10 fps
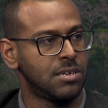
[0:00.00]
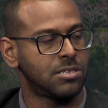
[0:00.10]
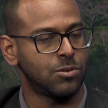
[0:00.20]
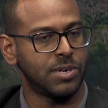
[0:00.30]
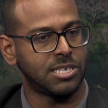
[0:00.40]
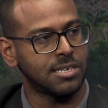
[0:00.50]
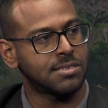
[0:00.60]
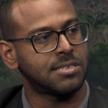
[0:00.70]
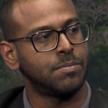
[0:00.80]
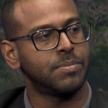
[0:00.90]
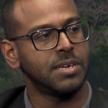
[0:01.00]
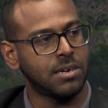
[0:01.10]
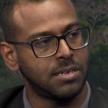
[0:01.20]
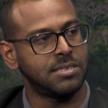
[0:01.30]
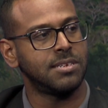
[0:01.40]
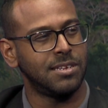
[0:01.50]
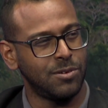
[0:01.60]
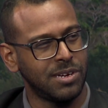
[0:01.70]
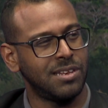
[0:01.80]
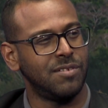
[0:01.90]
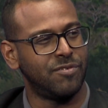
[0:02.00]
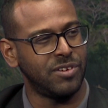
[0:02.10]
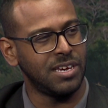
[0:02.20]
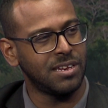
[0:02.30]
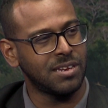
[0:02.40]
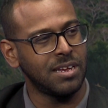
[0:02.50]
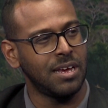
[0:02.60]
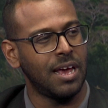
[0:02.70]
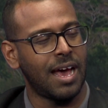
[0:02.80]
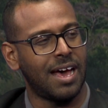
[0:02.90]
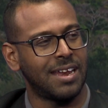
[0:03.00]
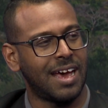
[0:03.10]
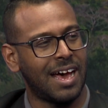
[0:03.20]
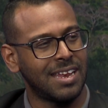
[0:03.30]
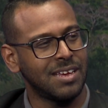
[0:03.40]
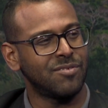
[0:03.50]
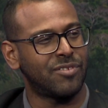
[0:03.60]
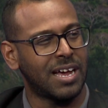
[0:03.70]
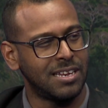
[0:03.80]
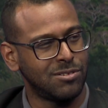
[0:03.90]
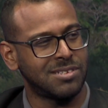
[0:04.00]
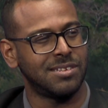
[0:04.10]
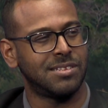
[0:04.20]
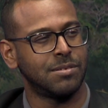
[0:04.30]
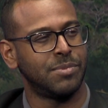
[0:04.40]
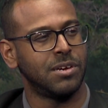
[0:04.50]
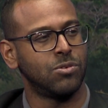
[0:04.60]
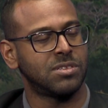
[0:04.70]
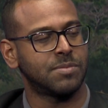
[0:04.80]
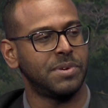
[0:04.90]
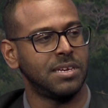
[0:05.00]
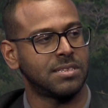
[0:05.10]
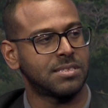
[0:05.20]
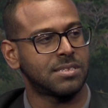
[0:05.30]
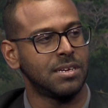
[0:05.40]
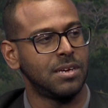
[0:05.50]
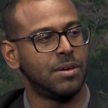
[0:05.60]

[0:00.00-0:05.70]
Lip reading: So we're just simply continuing in the vein and adding value to the Tobago space,